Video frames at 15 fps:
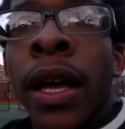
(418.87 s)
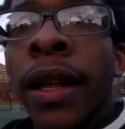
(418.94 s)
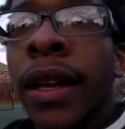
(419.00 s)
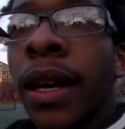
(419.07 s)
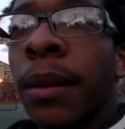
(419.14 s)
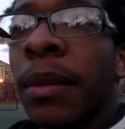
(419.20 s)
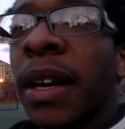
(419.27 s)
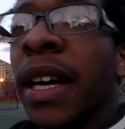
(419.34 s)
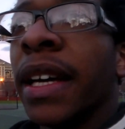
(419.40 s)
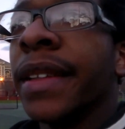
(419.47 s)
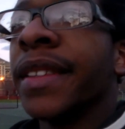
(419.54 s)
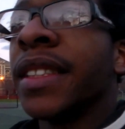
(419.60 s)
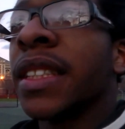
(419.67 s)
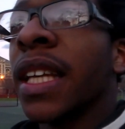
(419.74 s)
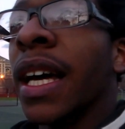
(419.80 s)
And then I'm gonna
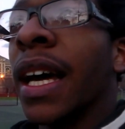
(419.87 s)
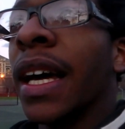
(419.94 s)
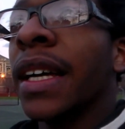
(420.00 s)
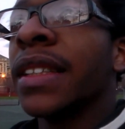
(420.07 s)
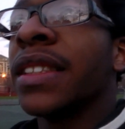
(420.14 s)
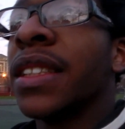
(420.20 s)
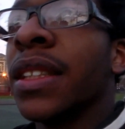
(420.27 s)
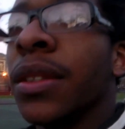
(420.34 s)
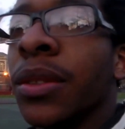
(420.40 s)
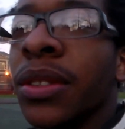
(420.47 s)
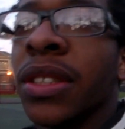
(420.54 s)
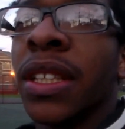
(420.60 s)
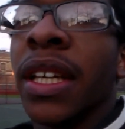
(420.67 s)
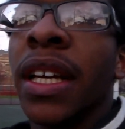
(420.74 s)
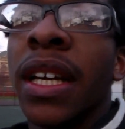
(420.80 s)
head inside, see
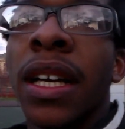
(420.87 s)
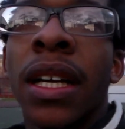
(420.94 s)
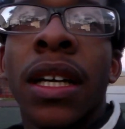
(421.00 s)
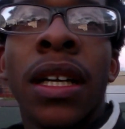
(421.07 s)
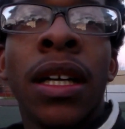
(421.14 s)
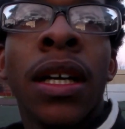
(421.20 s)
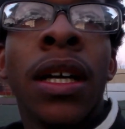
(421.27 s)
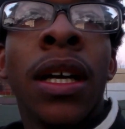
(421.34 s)
who's there.